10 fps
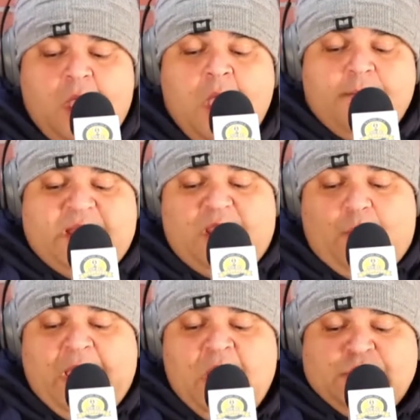But
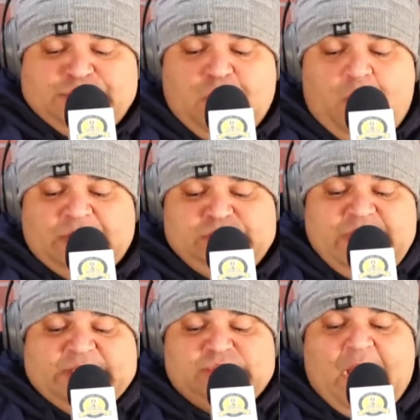anyway, so
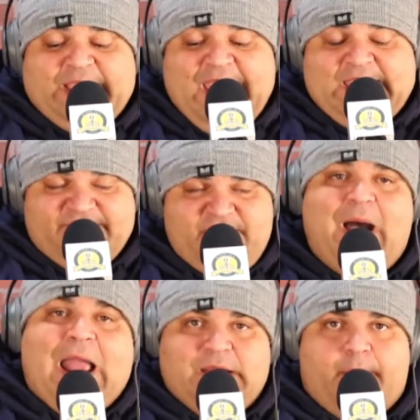I can't give you
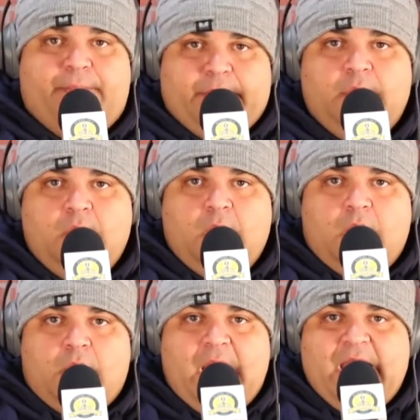my number. All
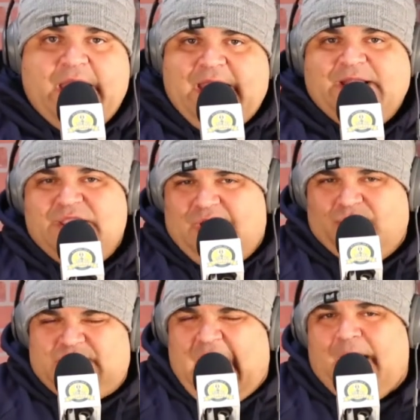right. And
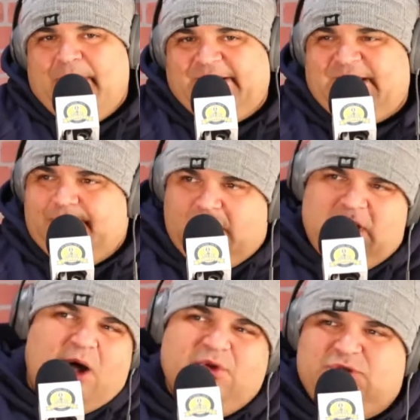commenting
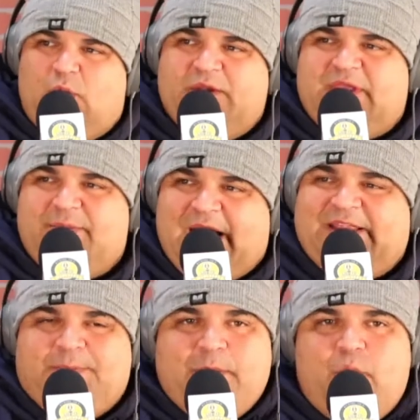below is one thing. But I
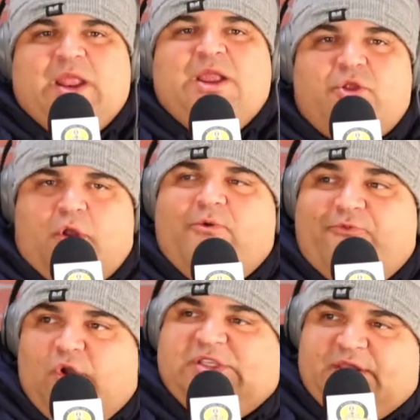think people want to hear their own
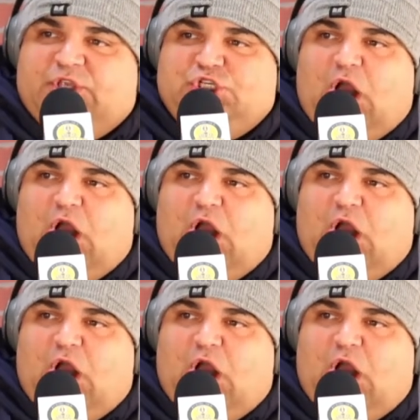voice on the show.